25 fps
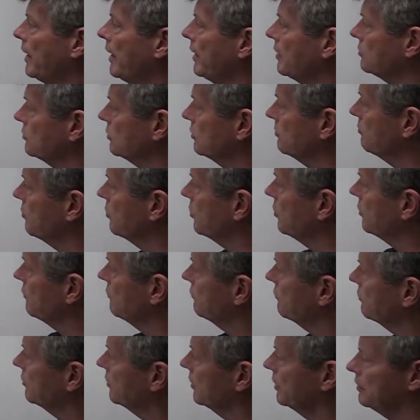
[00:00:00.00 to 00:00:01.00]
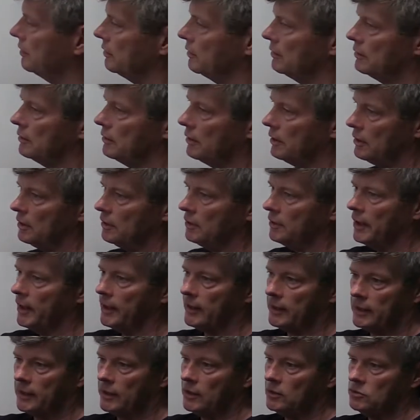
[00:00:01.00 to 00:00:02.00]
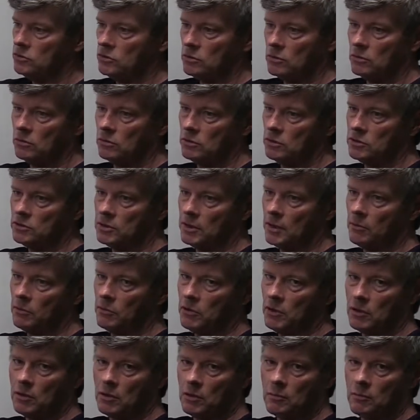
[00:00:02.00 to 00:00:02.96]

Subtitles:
actually perforated, and in that case you're doing the same thing.